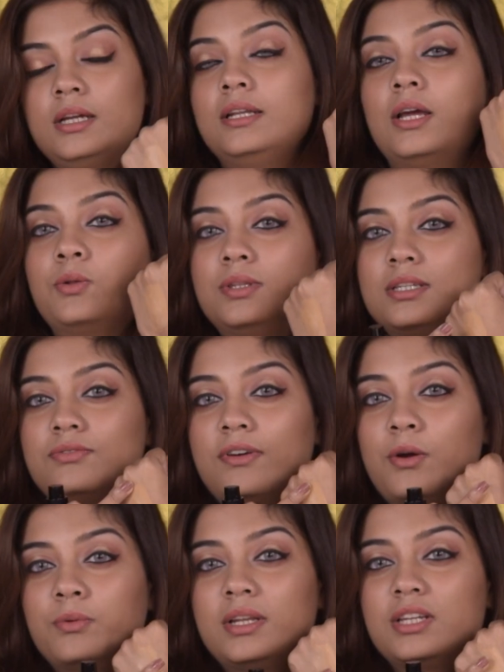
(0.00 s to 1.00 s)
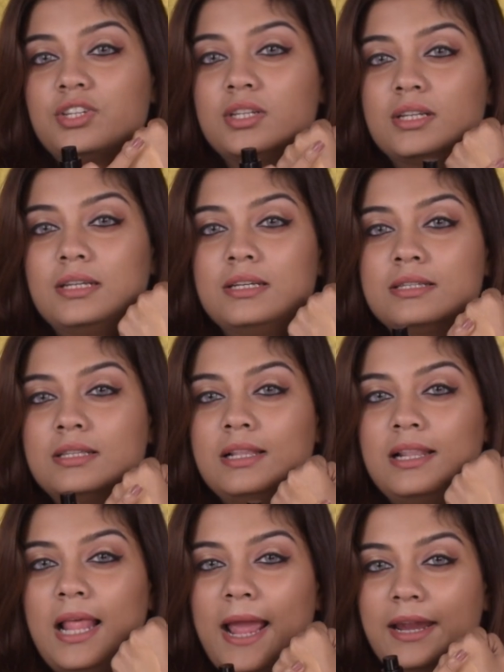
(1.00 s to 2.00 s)
Now this foundation is
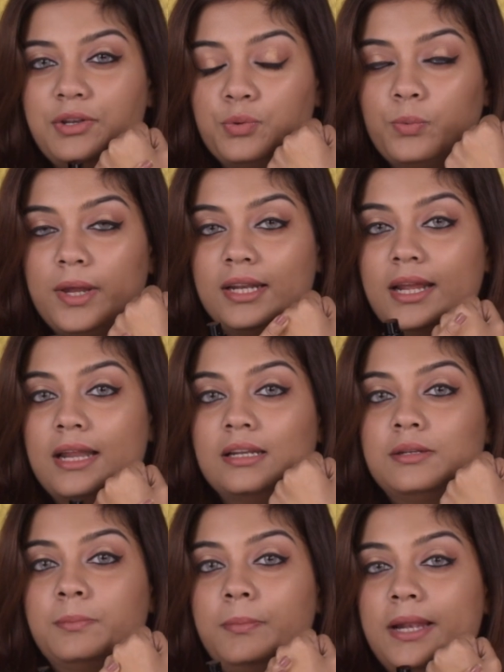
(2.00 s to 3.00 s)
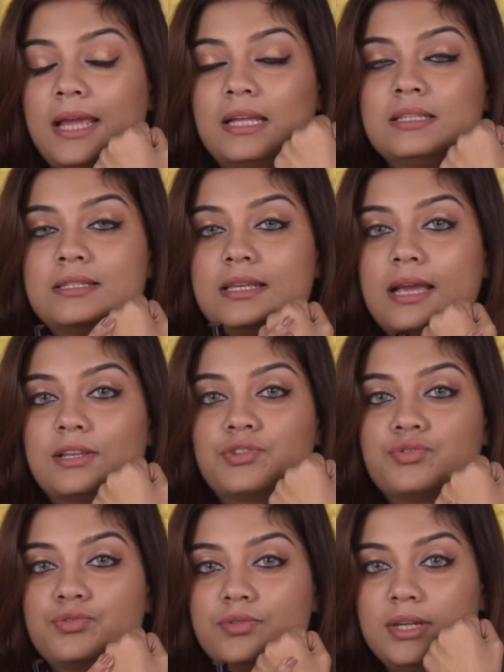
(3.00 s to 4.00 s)
lightweight and it blends
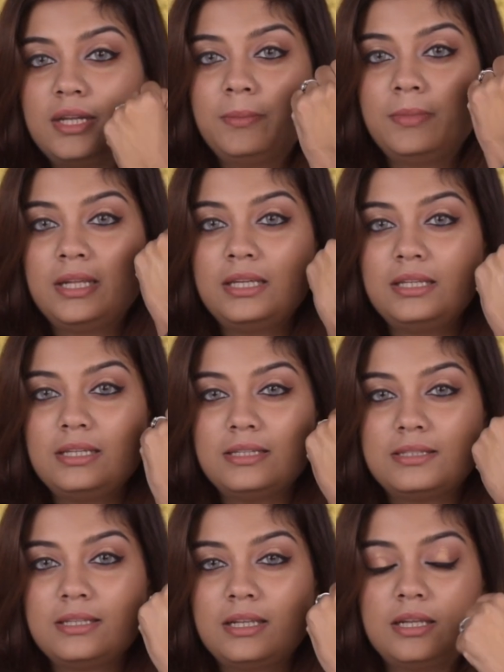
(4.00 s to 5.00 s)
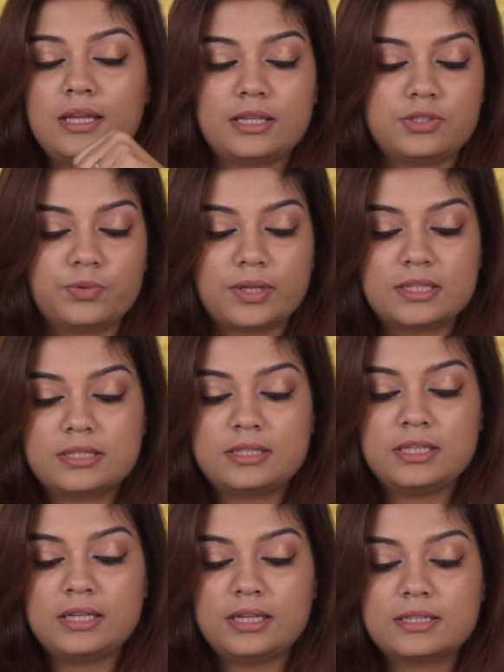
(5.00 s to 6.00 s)
extremely easily. As you can
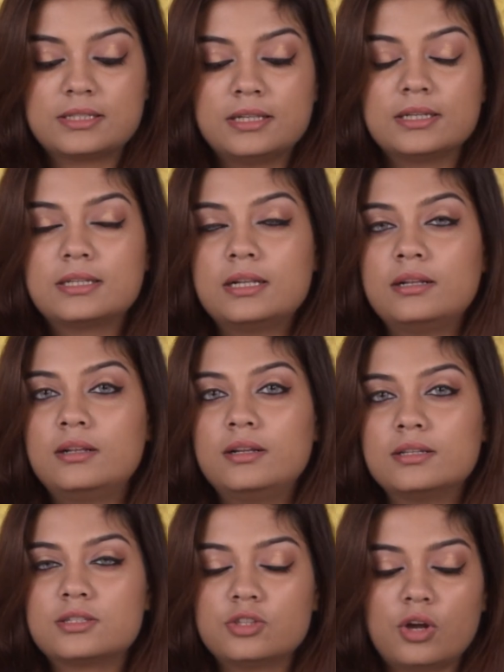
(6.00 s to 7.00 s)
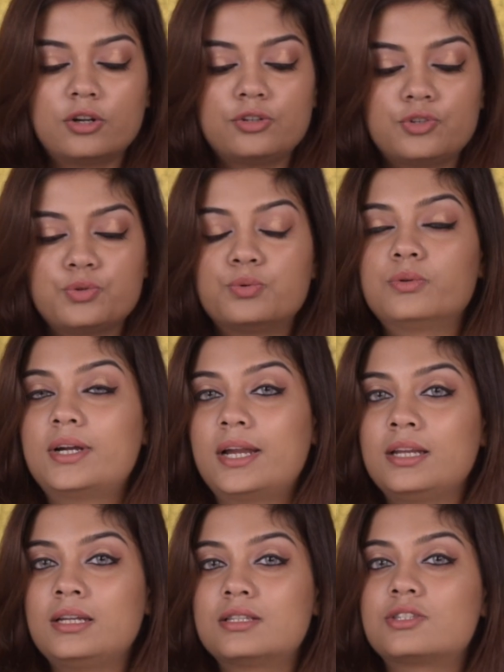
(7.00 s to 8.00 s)
see, it's not too
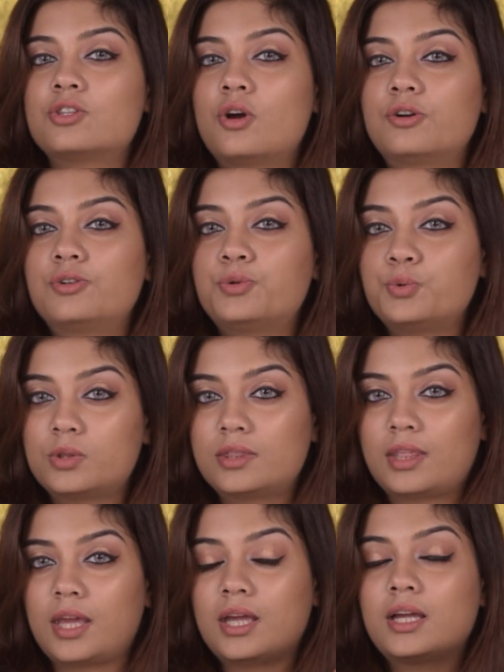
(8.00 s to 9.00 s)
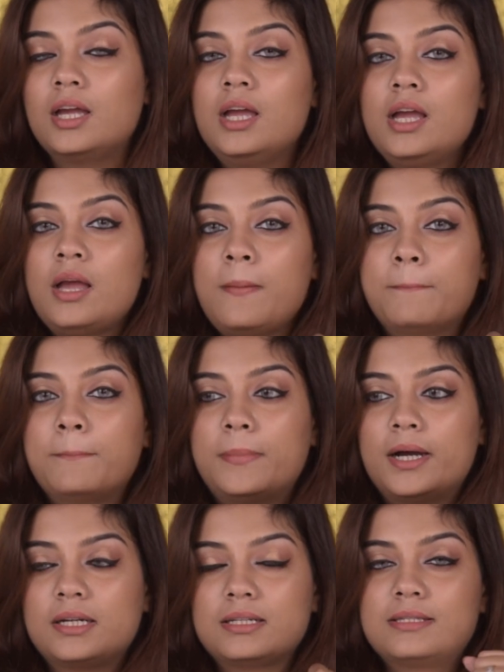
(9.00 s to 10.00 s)
runny, it's not too thick,
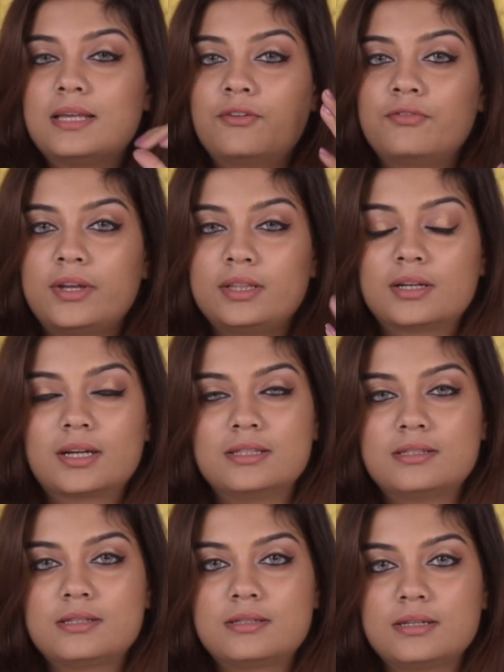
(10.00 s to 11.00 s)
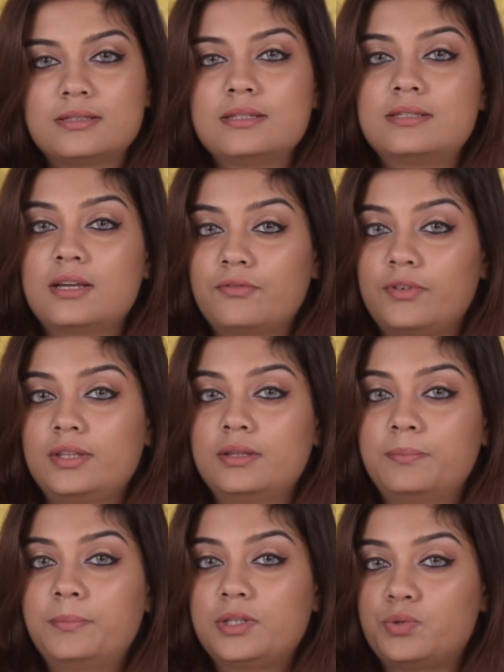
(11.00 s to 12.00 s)
but it's somewhere, the consistency is somewhere
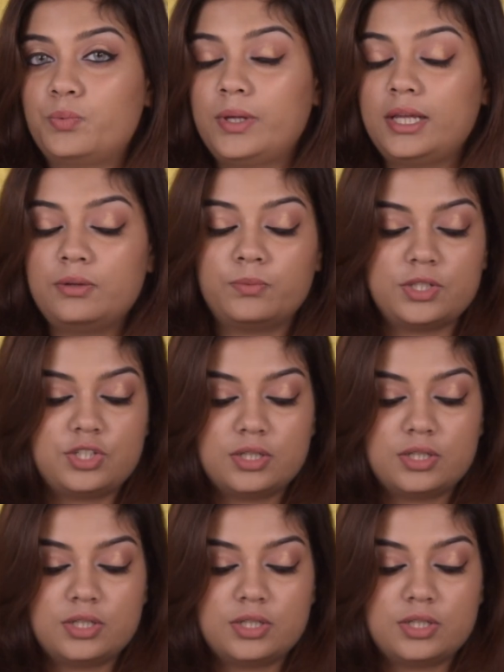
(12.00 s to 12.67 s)
in between, which